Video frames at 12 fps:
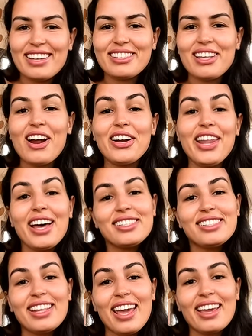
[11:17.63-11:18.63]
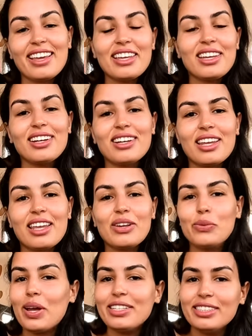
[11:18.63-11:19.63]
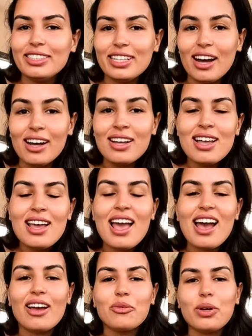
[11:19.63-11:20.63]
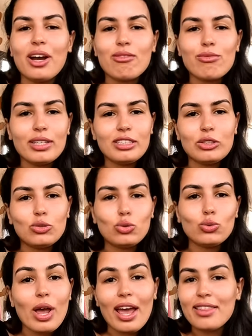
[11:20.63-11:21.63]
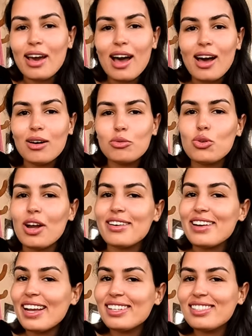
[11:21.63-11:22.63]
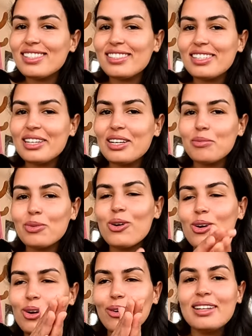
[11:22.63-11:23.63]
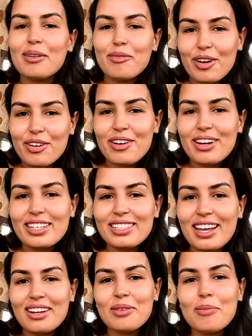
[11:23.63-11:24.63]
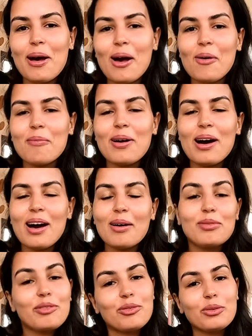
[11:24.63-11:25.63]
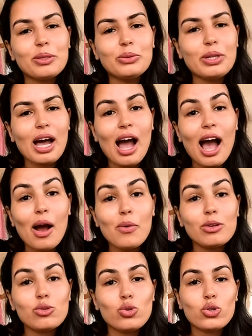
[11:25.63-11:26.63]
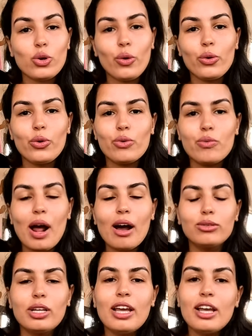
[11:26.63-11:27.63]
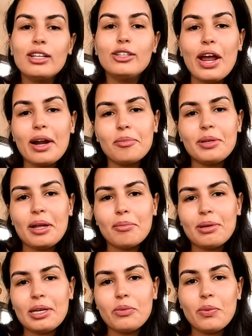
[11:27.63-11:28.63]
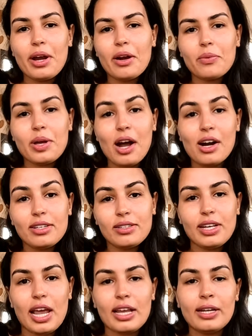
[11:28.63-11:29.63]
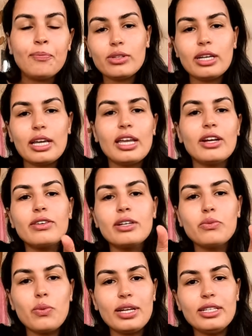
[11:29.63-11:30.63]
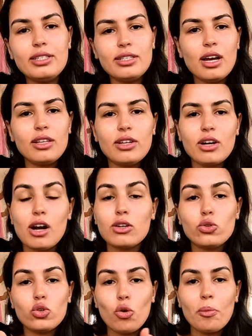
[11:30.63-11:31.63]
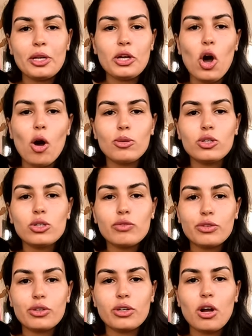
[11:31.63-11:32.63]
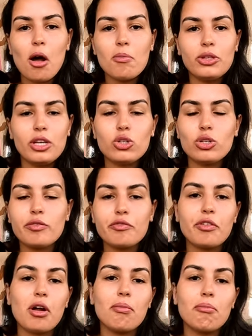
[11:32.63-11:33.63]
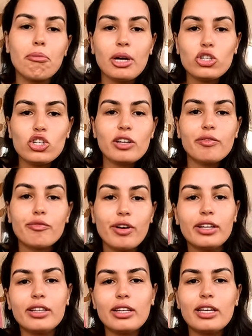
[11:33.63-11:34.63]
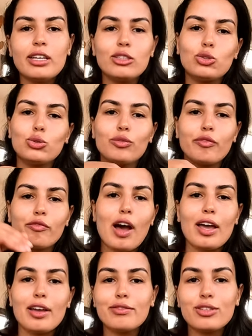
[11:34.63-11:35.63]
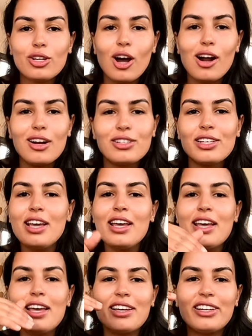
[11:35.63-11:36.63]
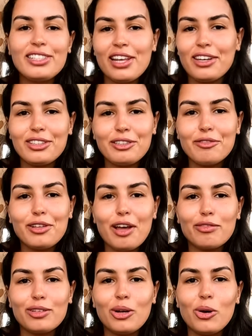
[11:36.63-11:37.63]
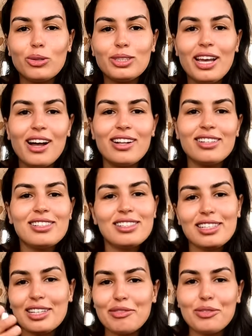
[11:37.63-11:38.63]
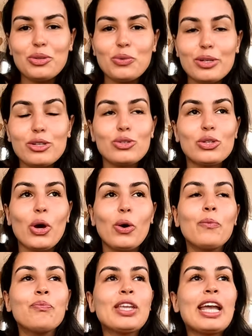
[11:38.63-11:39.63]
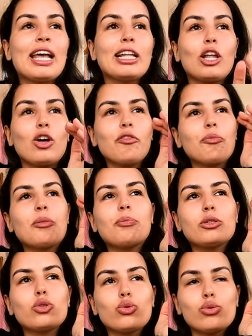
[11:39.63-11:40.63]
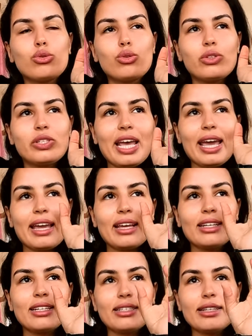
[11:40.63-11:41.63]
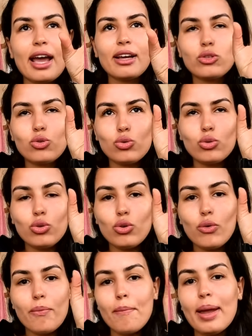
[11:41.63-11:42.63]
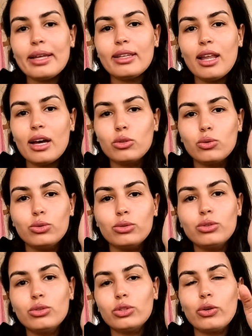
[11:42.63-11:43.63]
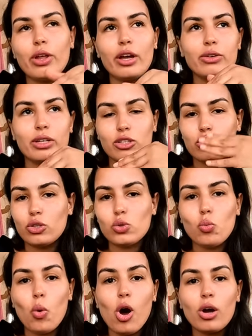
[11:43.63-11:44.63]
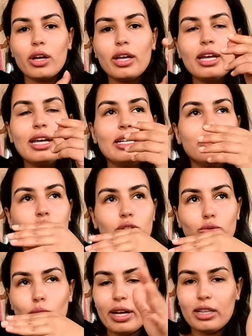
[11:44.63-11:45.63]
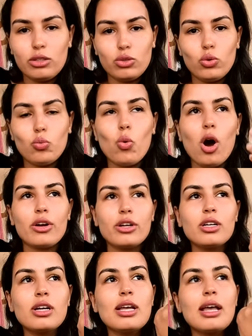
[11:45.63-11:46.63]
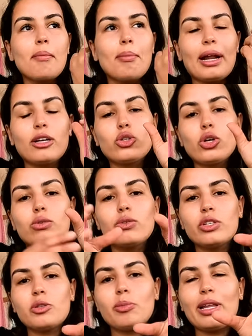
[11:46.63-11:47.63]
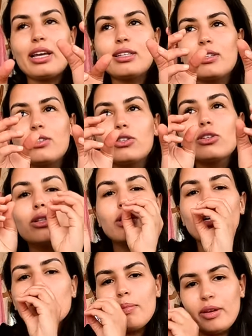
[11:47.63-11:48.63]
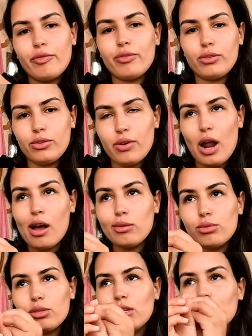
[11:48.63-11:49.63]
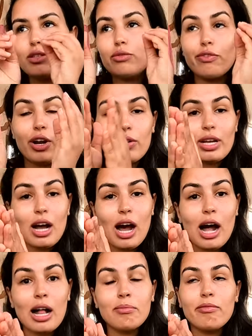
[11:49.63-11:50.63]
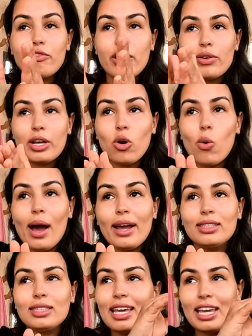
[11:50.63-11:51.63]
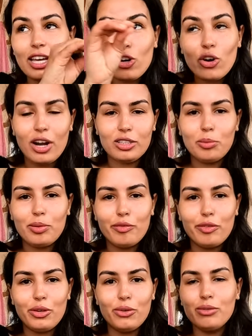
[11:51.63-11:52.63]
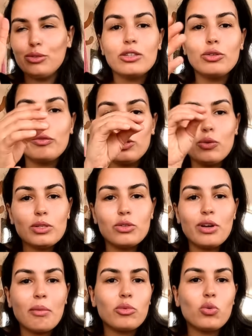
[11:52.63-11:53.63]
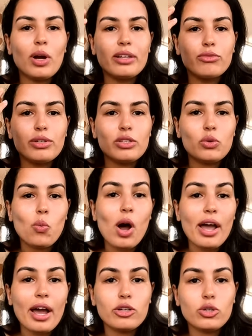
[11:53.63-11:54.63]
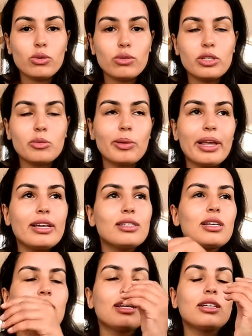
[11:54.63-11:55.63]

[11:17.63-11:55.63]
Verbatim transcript: It's our last day here in Oualidia, and we are ready to head out to our next city in Morocco. I'm very, very excited about, but before we do that, I want to show you around the Airbnb where we are staying. Here in Oualidia, there are so many options for accommodation from budget friendly to five stars, executive level hotels, if you wish so. A lot of people choose to stay next to the main lagoon so that you can just walk directly to the water. But I chose this place that's a little bit further out it's very calm, very quiet, incredible view. The view was the number one reason why I chose this place.